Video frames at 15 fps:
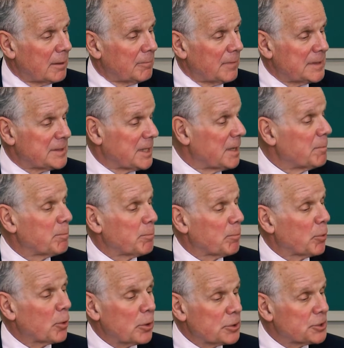let's say,
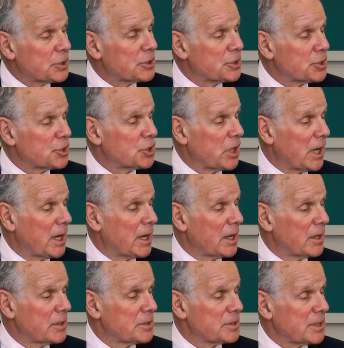purchased
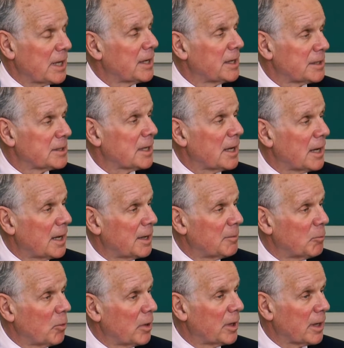shares at a
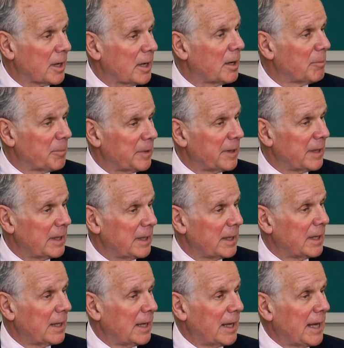time when a company
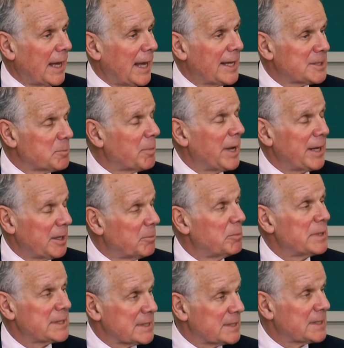has made a
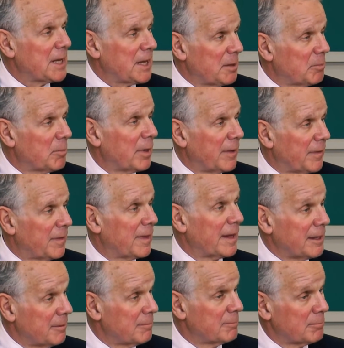misstatement
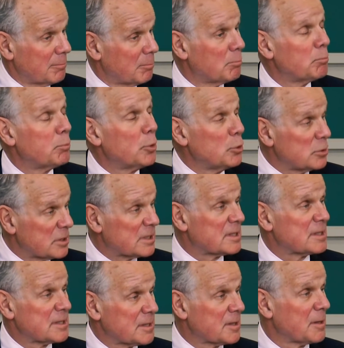that
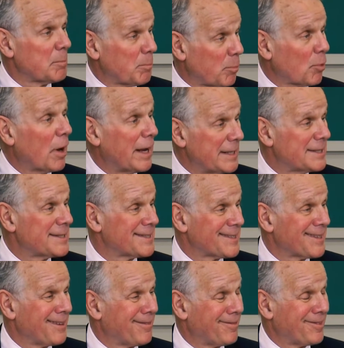boosts the price
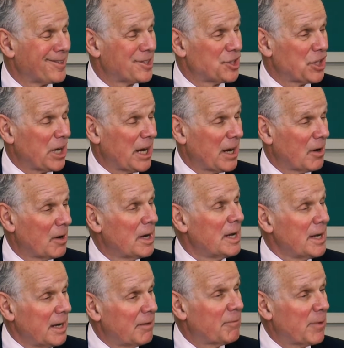of the share.
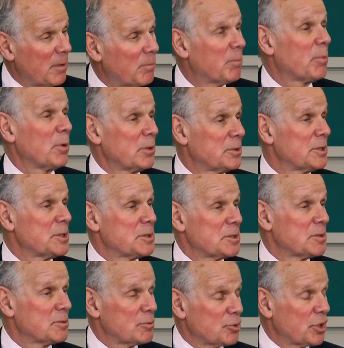If they purchase
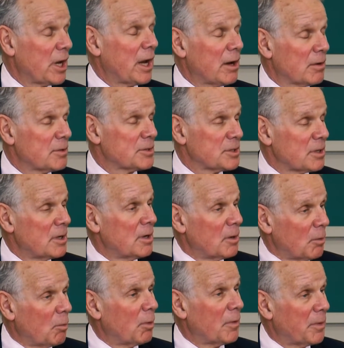shares
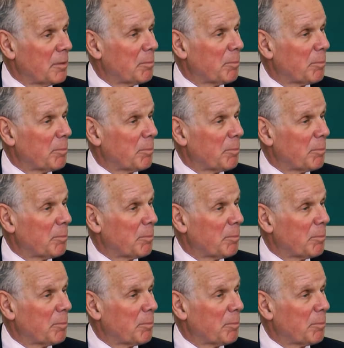when the